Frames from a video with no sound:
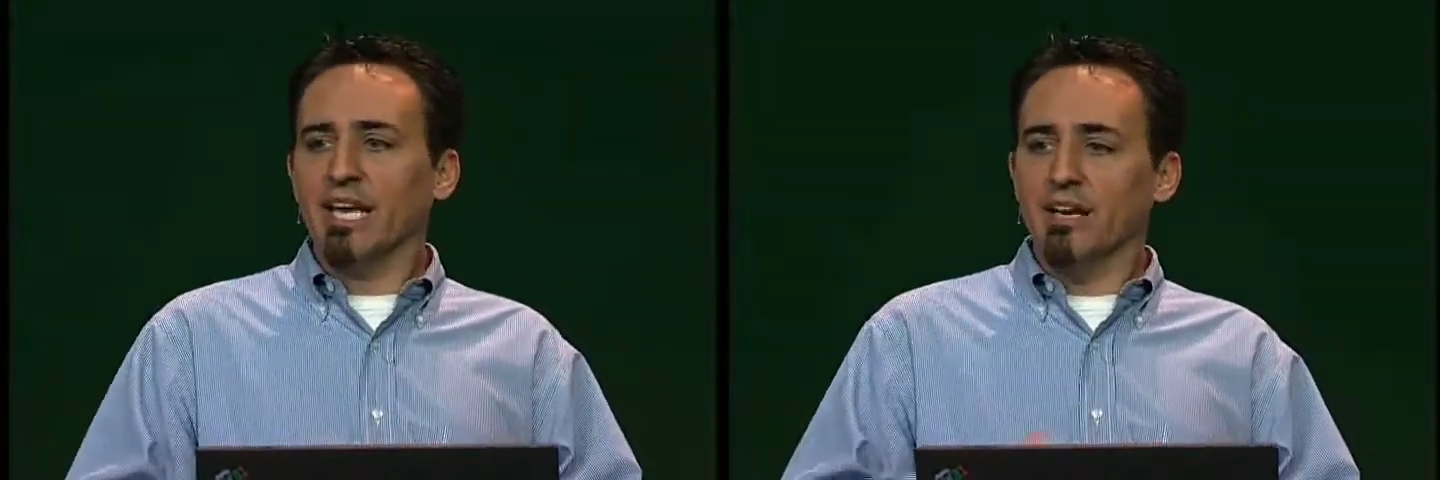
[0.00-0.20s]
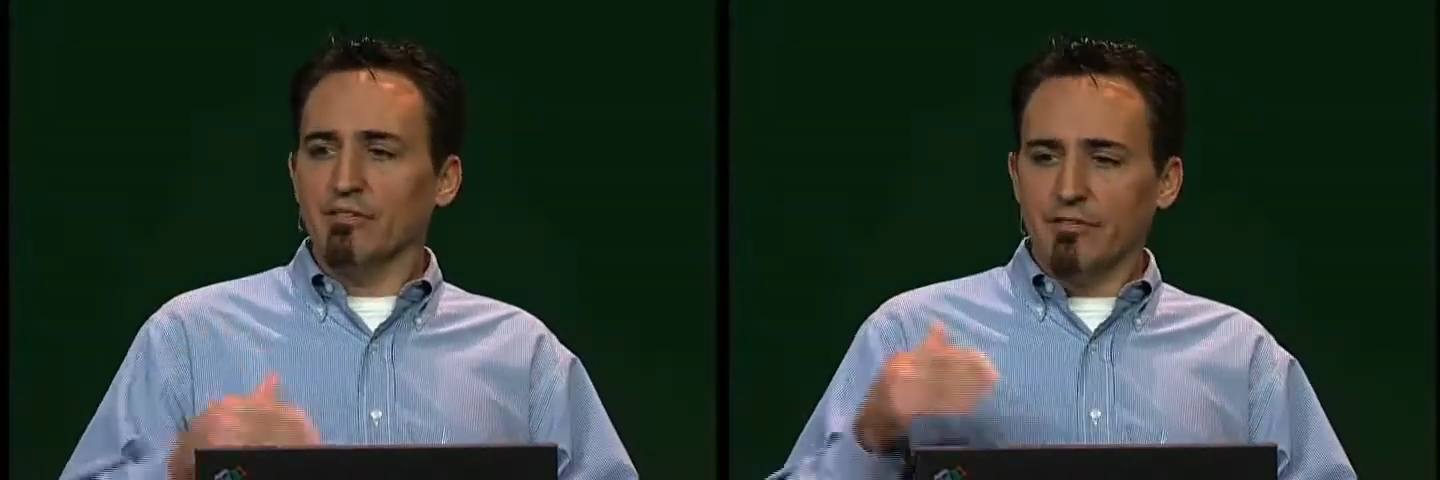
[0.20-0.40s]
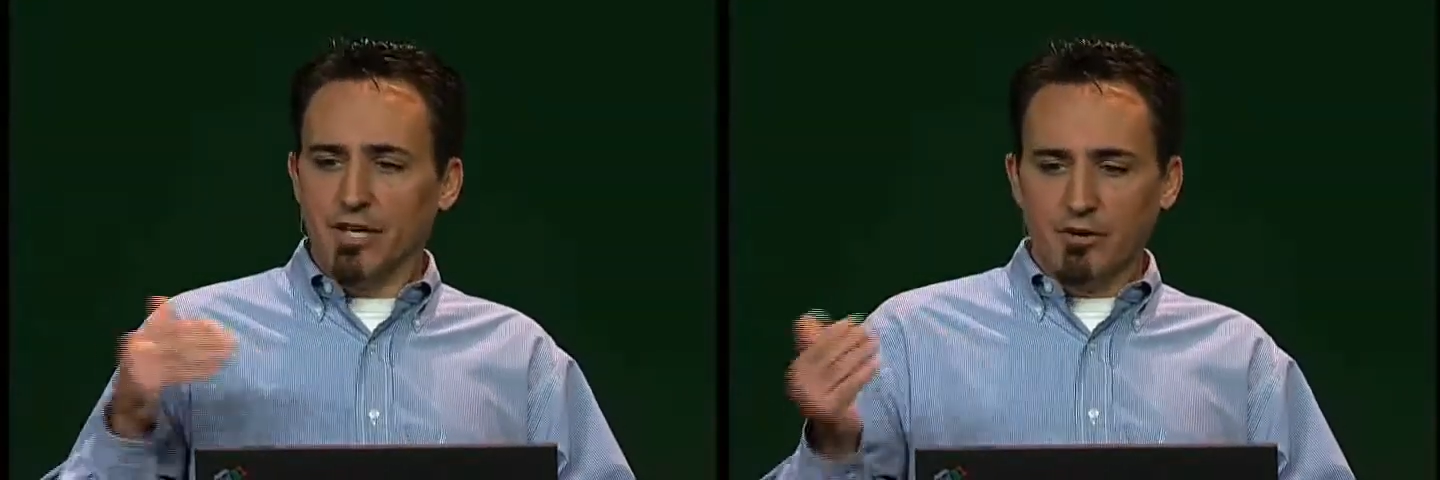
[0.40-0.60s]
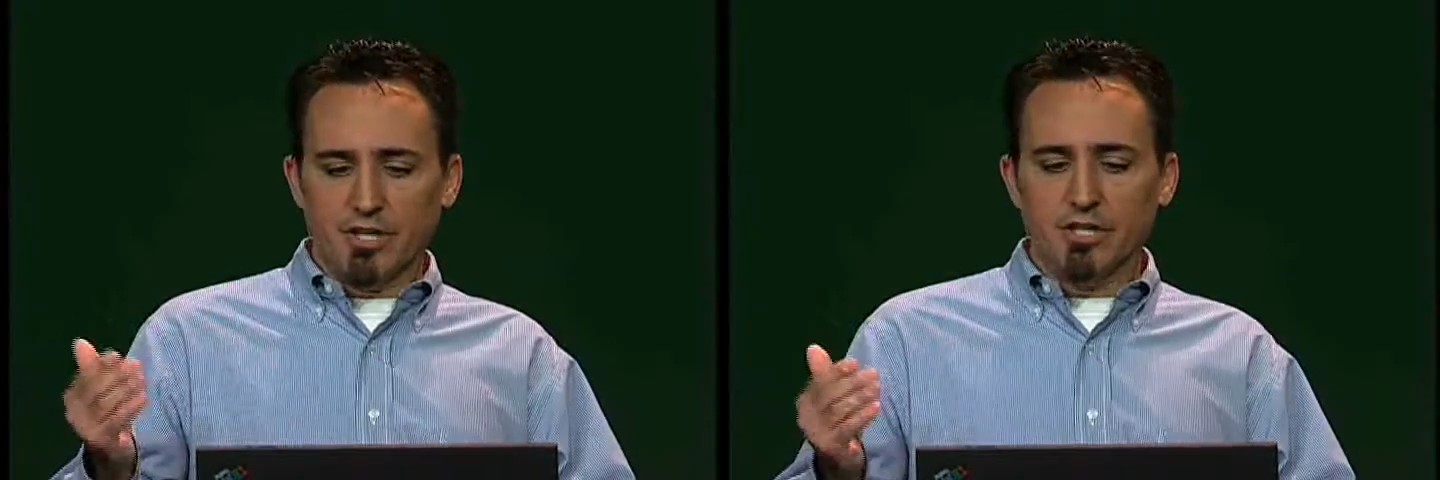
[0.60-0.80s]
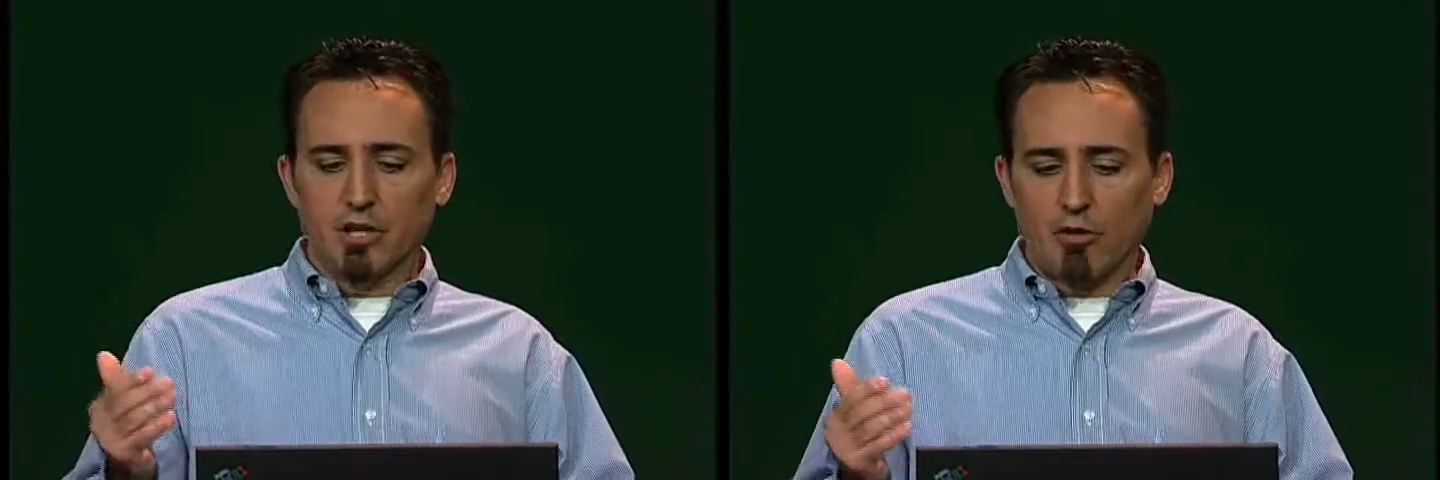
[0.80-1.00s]
configured
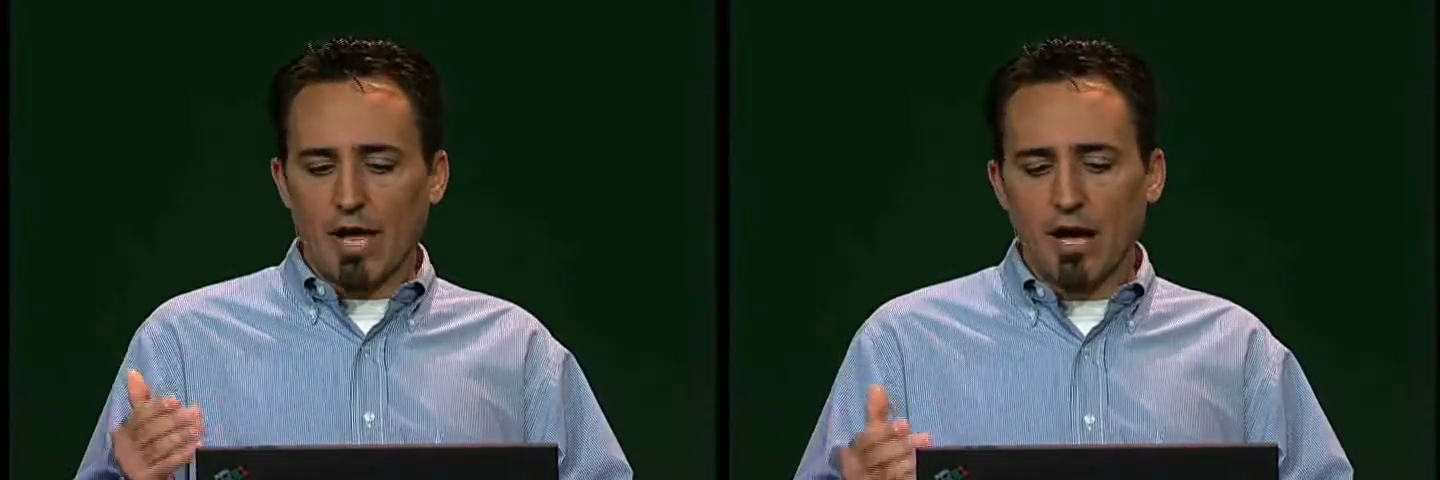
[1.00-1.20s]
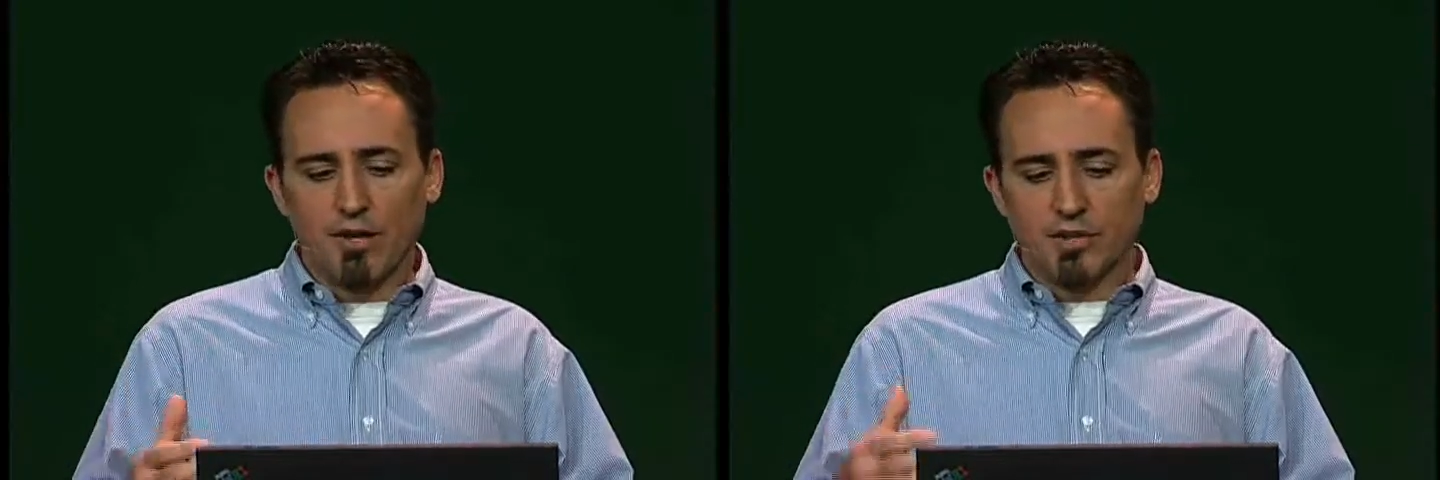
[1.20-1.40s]
in the cloud.